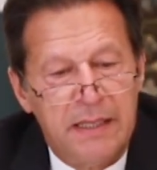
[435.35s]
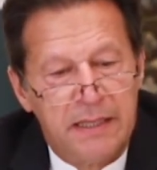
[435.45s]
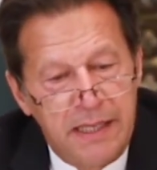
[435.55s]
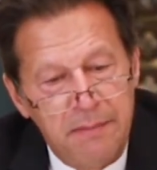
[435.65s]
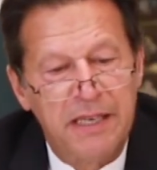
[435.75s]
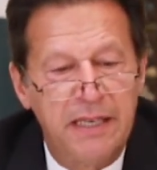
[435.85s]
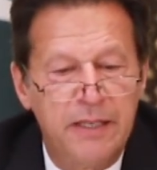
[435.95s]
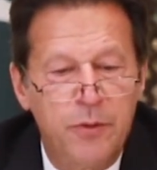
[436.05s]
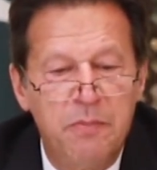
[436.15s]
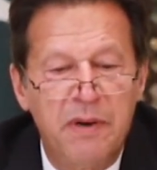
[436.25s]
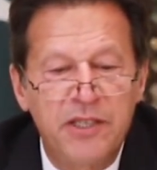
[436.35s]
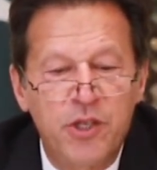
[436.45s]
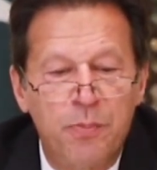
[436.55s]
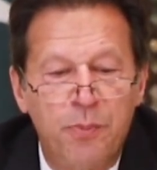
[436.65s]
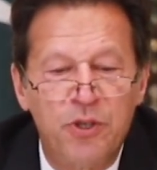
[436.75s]
Similarly, we
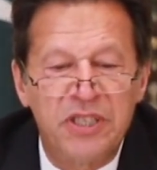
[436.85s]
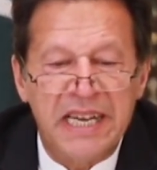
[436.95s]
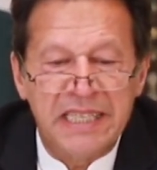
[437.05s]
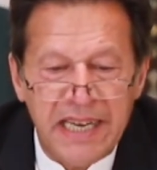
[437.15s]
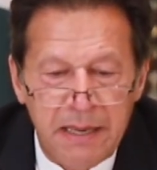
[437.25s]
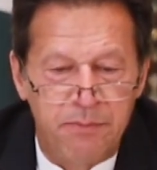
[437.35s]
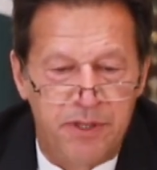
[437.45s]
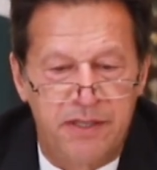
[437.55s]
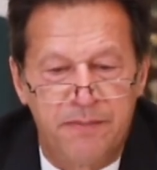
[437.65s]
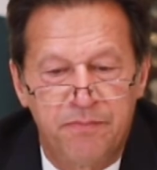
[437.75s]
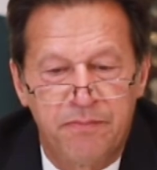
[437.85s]
must oppose attempts